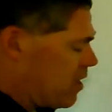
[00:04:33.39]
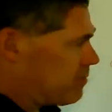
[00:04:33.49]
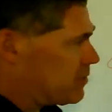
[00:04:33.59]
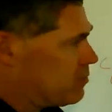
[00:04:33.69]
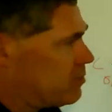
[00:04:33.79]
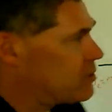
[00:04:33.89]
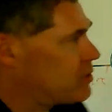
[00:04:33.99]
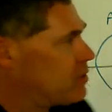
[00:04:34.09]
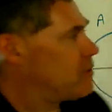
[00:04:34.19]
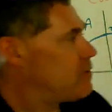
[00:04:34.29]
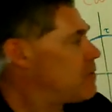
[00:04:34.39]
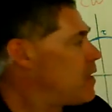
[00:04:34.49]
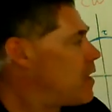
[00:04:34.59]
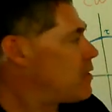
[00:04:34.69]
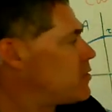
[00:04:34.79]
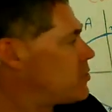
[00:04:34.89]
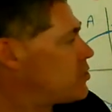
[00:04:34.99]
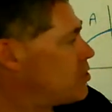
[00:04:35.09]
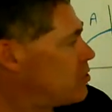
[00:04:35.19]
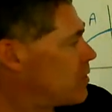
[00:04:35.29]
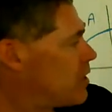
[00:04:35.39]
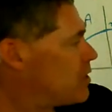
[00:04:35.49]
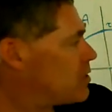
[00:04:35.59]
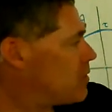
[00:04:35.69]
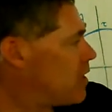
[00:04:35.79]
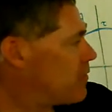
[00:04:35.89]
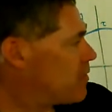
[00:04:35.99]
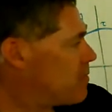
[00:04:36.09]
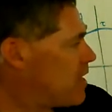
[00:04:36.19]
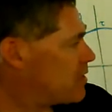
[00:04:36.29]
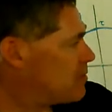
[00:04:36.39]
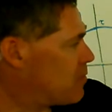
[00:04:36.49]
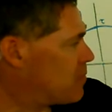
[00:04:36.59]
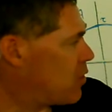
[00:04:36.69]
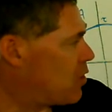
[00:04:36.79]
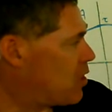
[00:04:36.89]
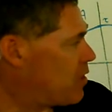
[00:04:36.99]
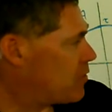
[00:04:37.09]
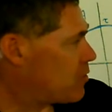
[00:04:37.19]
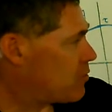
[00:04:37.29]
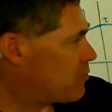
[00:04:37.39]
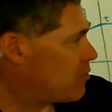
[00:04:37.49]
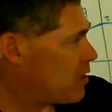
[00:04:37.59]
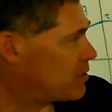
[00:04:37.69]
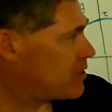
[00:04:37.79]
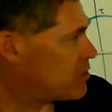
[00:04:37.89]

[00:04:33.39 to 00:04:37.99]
So notice that shear-wise, we have our maximum on the cross-section